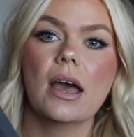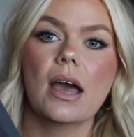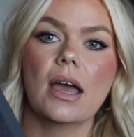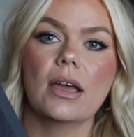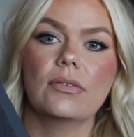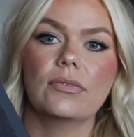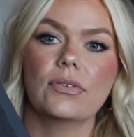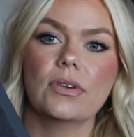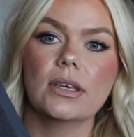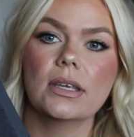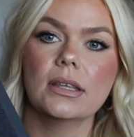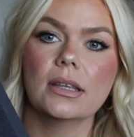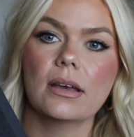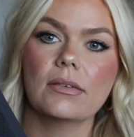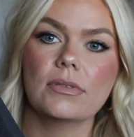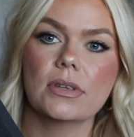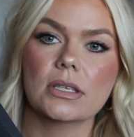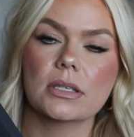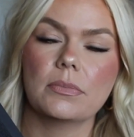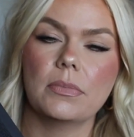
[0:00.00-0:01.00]
I freaking
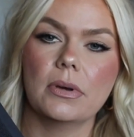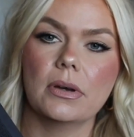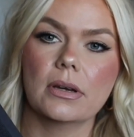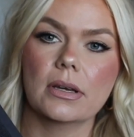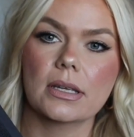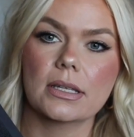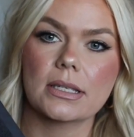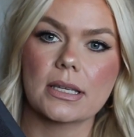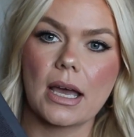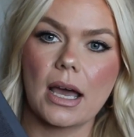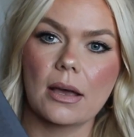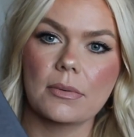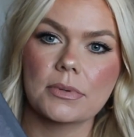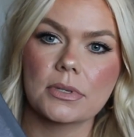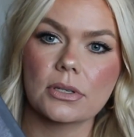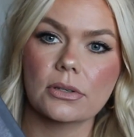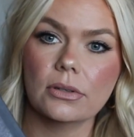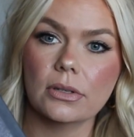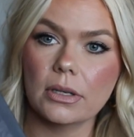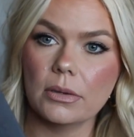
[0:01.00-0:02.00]
love this book. It's
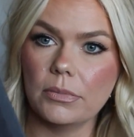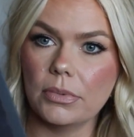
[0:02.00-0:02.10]
absolutely